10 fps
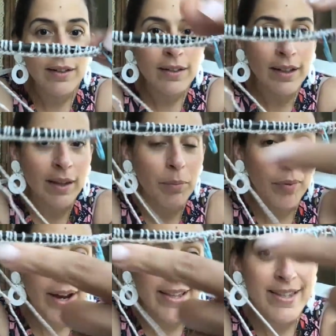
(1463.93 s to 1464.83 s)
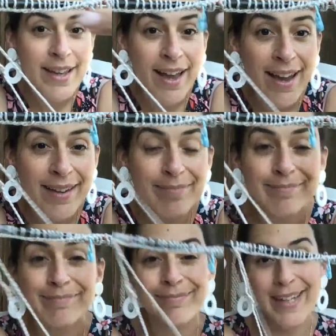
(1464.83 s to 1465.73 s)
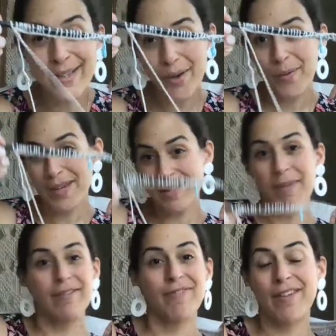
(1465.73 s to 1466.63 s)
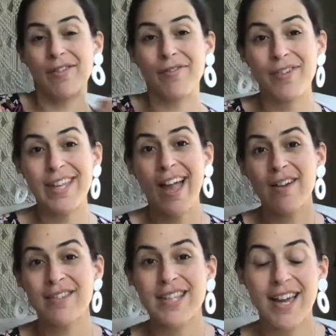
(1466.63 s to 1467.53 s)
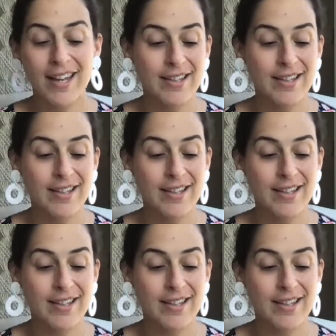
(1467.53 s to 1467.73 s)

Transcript: like the braid side is always my favorite for the outside.